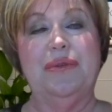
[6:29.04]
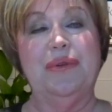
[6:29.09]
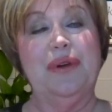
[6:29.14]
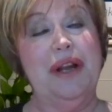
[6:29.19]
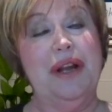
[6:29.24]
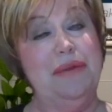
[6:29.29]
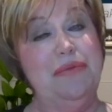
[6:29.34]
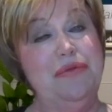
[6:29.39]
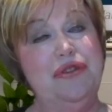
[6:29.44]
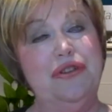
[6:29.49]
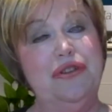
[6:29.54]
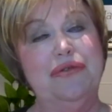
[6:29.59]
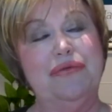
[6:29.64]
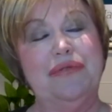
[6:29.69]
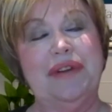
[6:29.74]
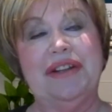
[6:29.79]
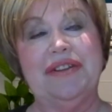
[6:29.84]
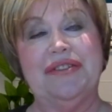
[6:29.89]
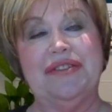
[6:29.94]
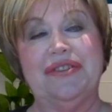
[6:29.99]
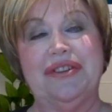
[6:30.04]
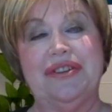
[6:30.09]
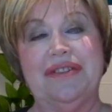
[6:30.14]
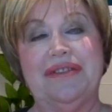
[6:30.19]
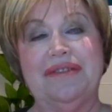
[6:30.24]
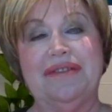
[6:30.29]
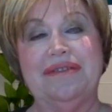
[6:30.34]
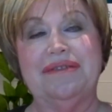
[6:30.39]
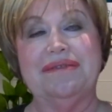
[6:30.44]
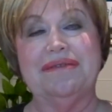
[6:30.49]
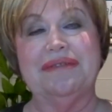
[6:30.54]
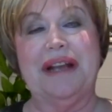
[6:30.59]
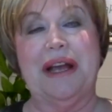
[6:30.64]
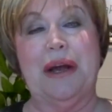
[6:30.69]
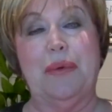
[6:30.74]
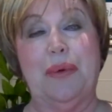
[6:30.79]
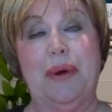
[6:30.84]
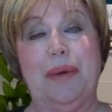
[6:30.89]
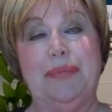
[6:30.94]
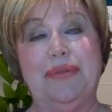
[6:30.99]
Well, I'm June Ranson.
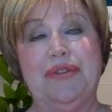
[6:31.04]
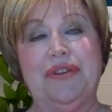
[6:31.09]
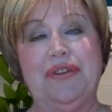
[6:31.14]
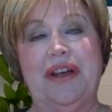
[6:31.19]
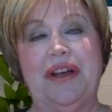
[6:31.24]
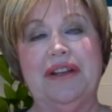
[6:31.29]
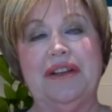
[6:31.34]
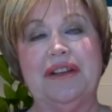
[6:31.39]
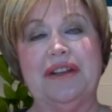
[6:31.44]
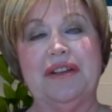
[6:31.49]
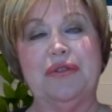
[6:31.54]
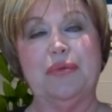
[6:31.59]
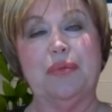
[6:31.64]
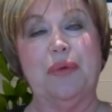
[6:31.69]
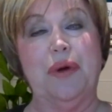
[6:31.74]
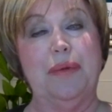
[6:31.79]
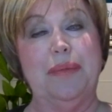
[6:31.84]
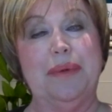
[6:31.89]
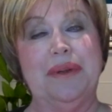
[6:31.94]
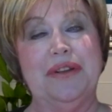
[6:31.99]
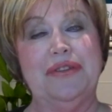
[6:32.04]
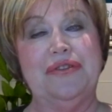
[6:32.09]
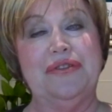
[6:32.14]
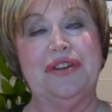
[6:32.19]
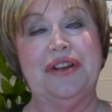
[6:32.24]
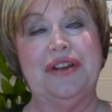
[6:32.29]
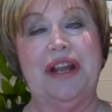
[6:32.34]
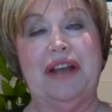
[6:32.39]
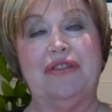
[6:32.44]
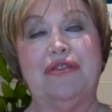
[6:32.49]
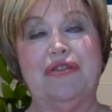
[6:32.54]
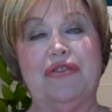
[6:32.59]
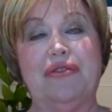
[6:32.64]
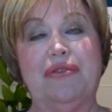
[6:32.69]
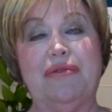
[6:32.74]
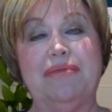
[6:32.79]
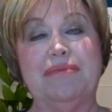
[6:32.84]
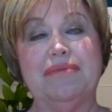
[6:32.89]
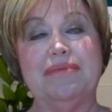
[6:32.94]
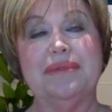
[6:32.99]
Our website is Woburn
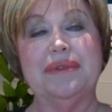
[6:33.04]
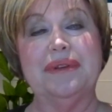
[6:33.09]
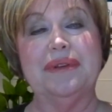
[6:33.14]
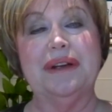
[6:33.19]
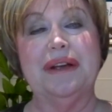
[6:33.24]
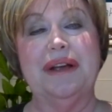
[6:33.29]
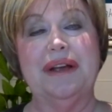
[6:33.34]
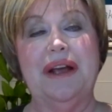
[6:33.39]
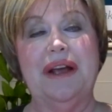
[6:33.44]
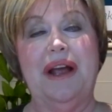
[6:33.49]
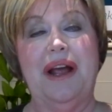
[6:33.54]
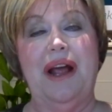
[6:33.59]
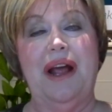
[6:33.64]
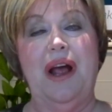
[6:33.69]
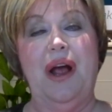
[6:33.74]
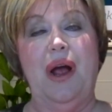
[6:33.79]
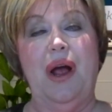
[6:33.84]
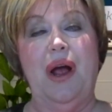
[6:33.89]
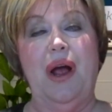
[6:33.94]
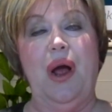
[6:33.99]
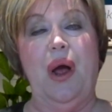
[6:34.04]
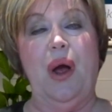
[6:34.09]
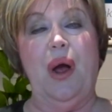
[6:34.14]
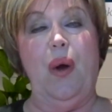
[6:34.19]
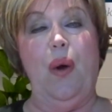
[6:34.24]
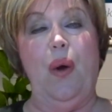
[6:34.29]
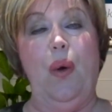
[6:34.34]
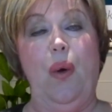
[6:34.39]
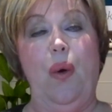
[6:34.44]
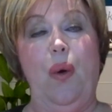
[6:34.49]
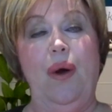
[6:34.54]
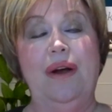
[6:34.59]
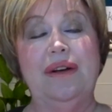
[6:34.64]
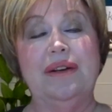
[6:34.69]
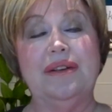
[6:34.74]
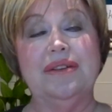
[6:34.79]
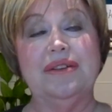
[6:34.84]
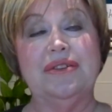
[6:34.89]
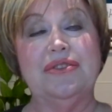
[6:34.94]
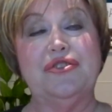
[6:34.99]
International
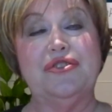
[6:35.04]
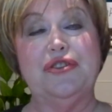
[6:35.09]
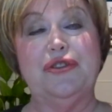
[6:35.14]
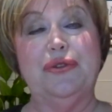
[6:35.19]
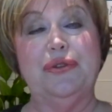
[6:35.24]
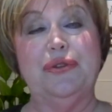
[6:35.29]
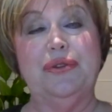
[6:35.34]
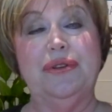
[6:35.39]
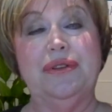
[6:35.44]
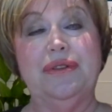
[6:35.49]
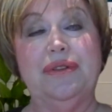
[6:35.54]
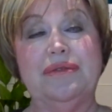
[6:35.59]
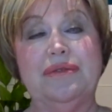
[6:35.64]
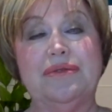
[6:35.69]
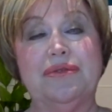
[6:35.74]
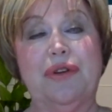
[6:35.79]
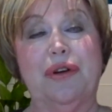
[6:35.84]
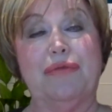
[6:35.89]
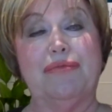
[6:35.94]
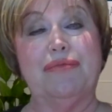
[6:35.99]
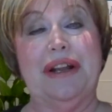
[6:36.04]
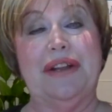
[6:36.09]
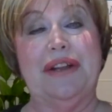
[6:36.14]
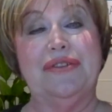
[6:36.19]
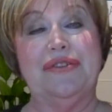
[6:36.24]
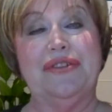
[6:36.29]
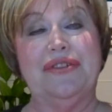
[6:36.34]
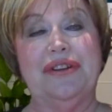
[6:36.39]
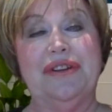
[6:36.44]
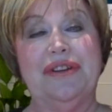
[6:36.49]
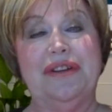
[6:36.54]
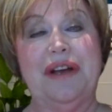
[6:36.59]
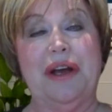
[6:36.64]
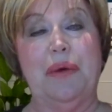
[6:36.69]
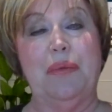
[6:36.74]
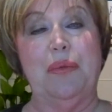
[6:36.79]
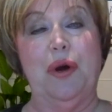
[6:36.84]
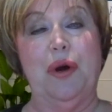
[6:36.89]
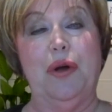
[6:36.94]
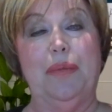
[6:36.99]
or
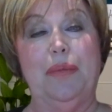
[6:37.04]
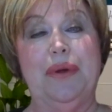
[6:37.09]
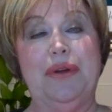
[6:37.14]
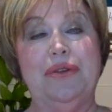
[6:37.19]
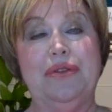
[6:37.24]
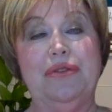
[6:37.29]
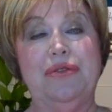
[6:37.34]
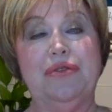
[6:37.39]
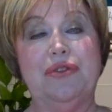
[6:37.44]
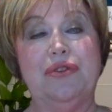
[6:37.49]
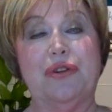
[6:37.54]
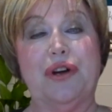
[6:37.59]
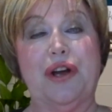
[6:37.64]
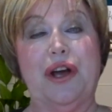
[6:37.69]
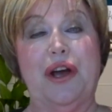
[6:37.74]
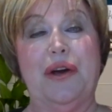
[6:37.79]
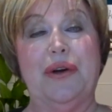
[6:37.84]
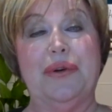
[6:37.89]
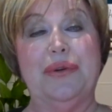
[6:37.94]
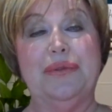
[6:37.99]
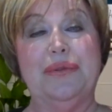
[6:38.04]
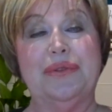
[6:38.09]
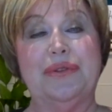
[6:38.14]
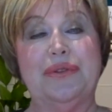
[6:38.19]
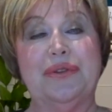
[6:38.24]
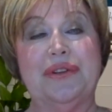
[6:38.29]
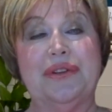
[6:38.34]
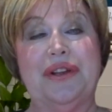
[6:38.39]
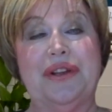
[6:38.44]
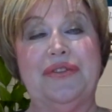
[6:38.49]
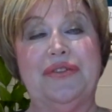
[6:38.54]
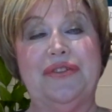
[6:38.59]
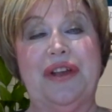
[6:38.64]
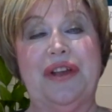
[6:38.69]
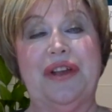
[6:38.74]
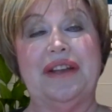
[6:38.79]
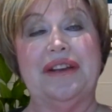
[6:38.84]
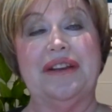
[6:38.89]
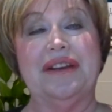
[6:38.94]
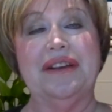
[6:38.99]

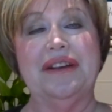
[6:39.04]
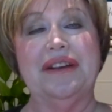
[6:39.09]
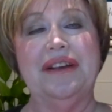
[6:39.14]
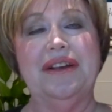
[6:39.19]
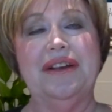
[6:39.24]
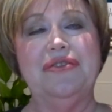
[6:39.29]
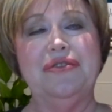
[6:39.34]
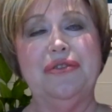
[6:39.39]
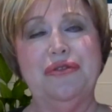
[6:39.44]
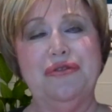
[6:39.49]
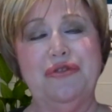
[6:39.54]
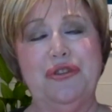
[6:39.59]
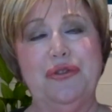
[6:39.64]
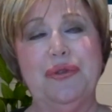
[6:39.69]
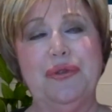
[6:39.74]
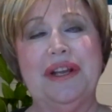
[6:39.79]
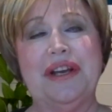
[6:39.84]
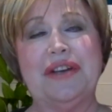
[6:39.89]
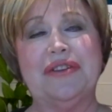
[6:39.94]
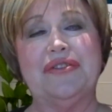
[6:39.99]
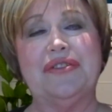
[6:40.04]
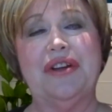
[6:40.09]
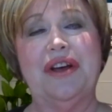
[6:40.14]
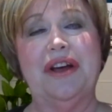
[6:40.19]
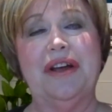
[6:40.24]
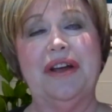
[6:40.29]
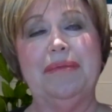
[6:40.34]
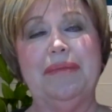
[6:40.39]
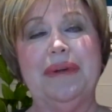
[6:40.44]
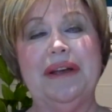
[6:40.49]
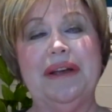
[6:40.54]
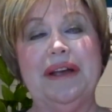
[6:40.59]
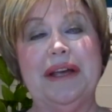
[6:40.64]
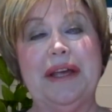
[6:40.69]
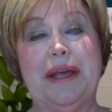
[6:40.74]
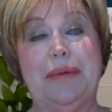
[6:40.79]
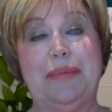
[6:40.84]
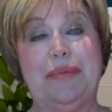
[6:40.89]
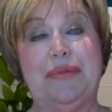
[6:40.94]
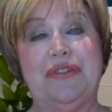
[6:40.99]
june.ranson@woburn.co.nz. So until next time,
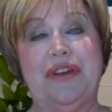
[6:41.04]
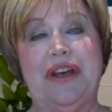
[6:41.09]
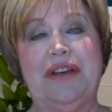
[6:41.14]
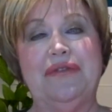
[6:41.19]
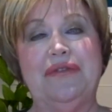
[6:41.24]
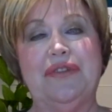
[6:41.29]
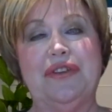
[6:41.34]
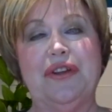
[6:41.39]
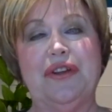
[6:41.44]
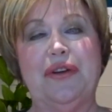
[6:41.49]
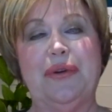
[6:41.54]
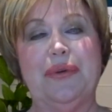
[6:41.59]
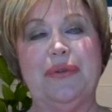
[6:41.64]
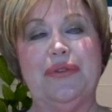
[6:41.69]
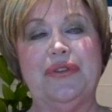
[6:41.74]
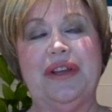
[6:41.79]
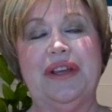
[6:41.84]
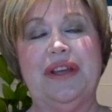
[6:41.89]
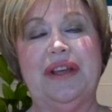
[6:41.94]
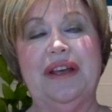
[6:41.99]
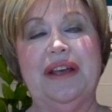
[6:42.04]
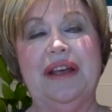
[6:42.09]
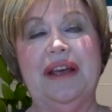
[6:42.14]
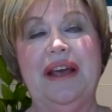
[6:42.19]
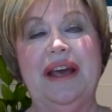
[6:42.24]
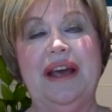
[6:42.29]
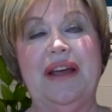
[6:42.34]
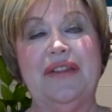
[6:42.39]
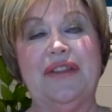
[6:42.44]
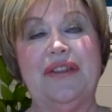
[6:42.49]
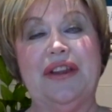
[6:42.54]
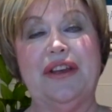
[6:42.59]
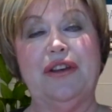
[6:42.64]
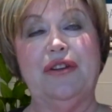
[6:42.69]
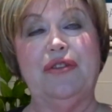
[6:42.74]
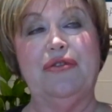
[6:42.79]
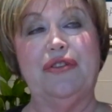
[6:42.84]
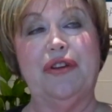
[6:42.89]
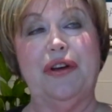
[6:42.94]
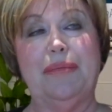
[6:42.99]
keep safe and healthy. And thank
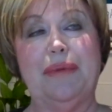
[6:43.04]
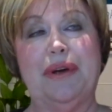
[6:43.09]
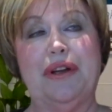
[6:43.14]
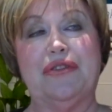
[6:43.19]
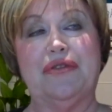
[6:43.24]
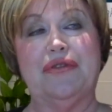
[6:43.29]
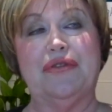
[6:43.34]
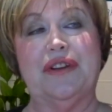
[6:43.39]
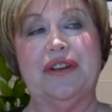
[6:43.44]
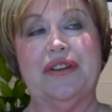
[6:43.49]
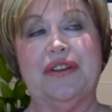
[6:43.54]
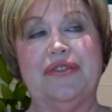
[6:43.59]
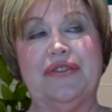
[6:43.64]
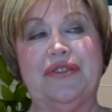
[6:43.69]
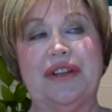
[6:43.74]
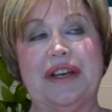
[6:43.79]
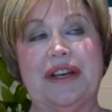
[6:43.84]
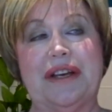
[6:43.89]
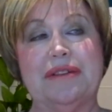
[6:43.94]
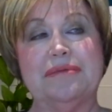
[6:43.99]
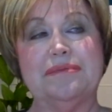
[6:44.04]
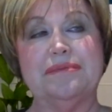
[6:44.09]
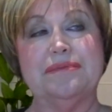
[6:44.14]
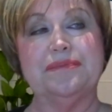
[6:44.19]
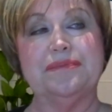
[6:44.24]
you so much for listening.